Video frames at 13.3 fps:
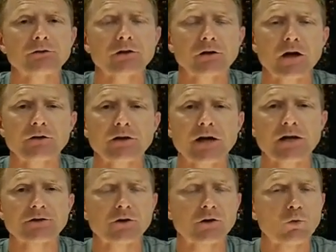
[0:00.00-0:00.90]
lot of you
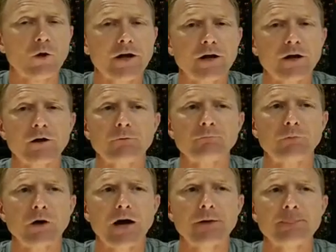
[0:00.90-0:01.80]
guys aren't aware,
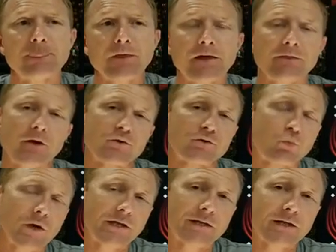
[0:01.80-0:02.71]
but in those
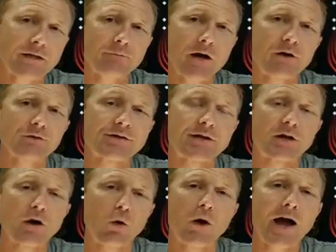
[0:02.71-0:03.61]
weekly emails that
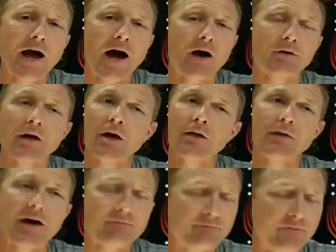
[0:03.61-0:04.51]
go out,
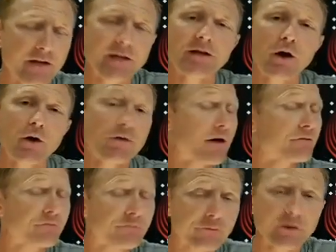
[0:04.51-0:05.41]
that video, that
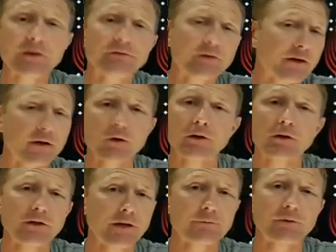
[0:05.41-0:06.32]
free video
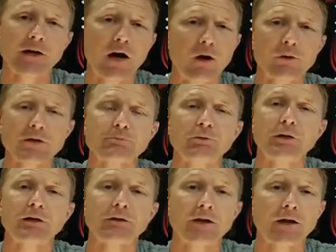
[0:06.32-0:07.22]
clip that I always put
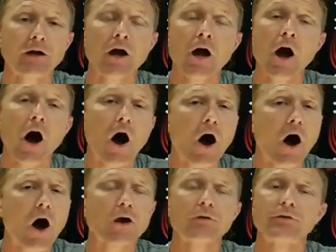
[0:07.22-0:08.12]
in there,
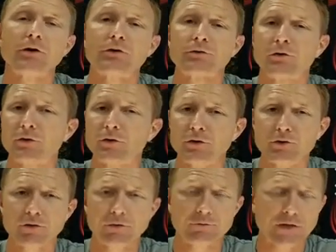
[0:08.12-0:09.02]
all of those are on the
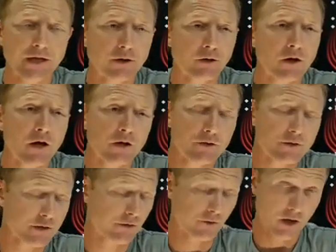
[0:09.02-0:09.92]
YouTube channel.
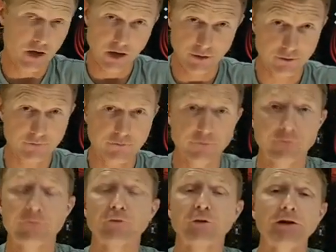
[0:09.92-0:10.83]
There's over 100
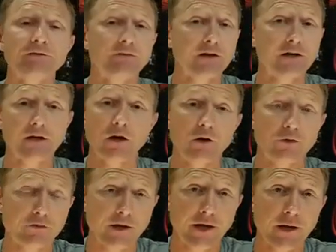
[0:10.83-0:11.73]
free
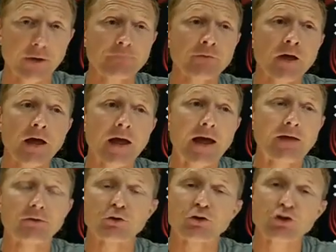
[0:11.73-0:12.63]
videos there,
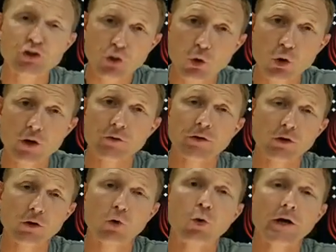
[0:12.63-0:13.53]
and they're short, they're
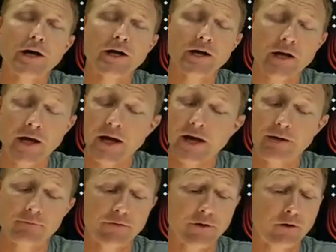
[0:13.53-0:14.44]
quick,
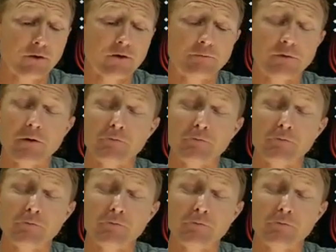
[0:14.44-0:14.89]
and you